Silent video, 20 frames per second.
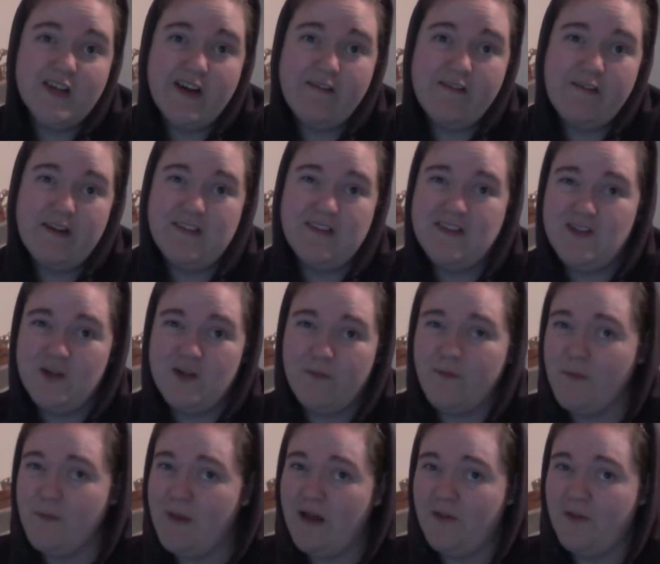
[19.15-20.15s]
I've had this job
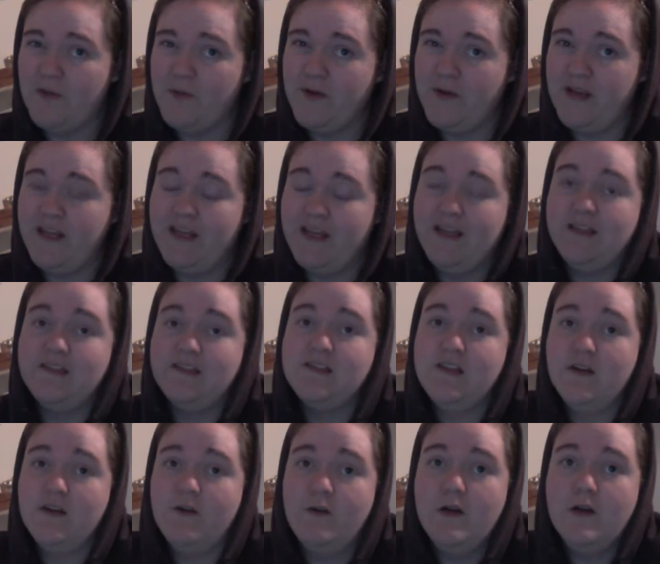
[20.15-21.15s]
for about 3 years,
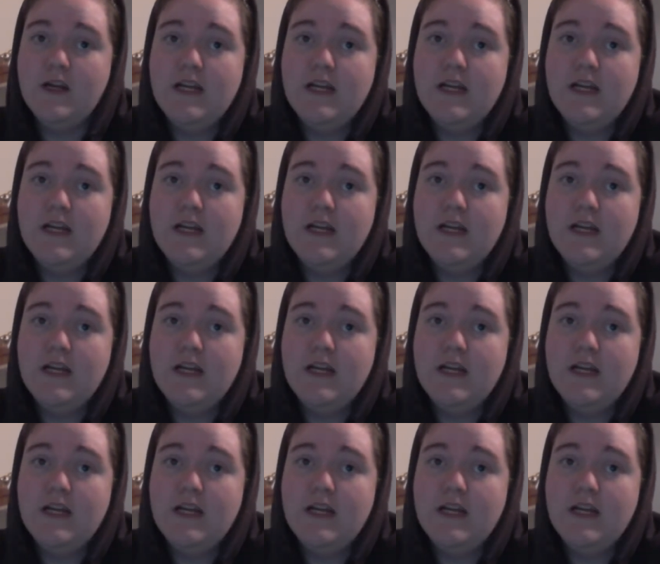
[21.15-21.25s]
so